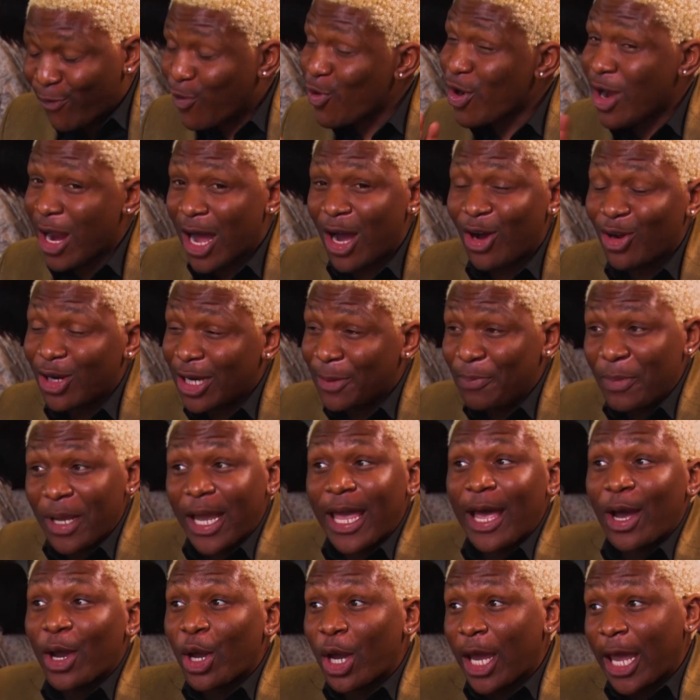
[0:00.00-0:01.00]
For now, let me
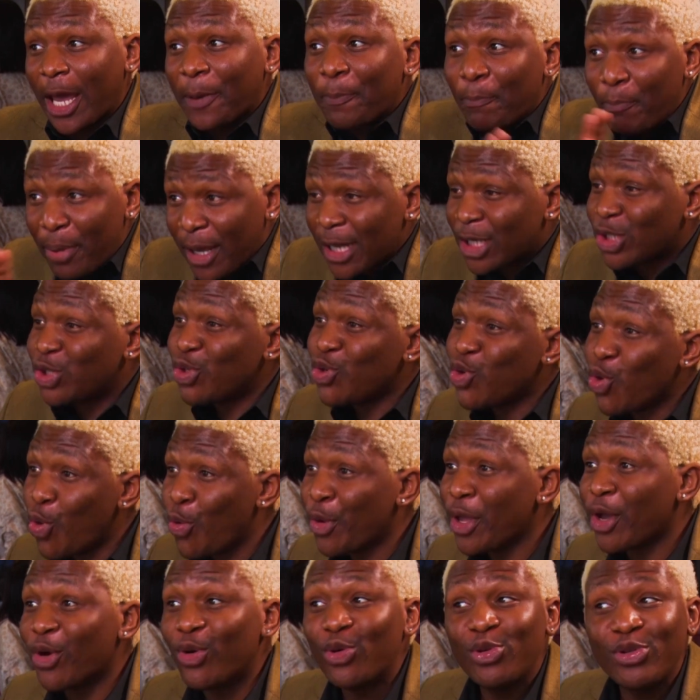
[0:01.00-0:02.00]
get back to
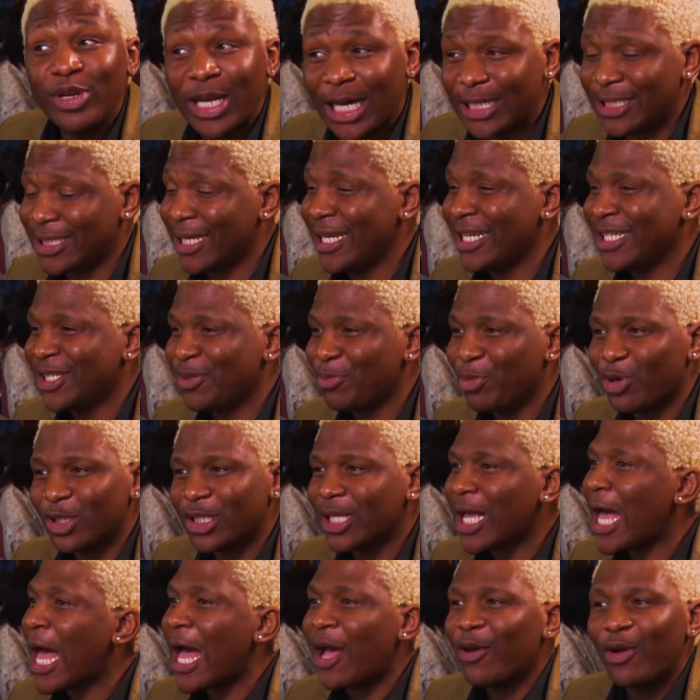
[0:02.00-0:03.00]
knowing who Natalie is,
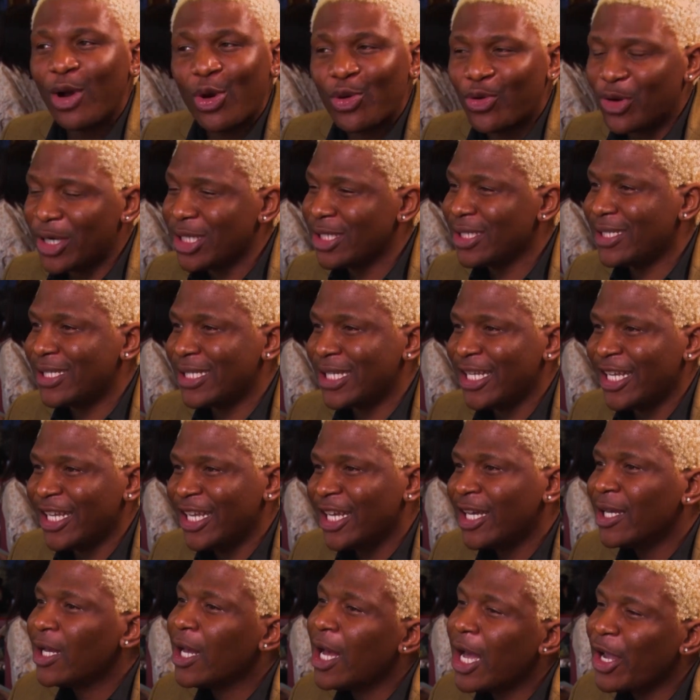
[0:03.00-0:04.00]
because I already see,
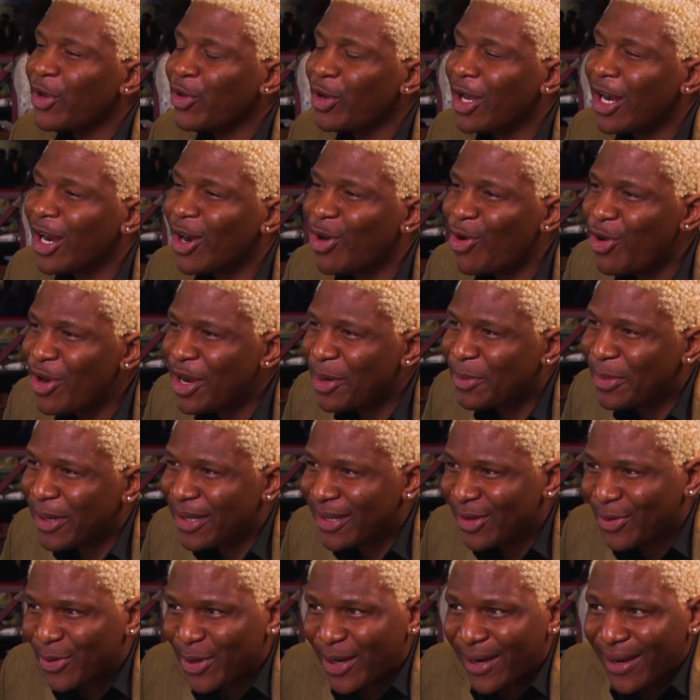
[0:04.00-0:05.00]
are you a lawyer,
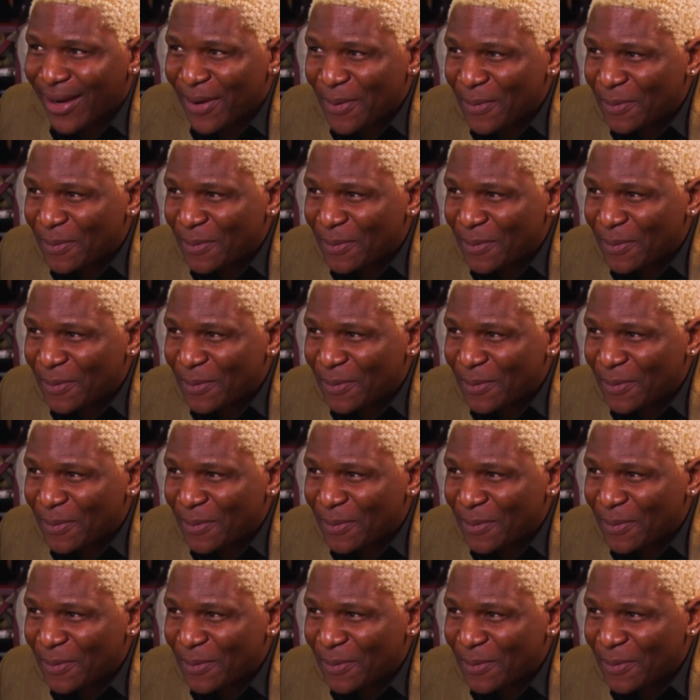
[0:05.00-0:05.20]
by the way?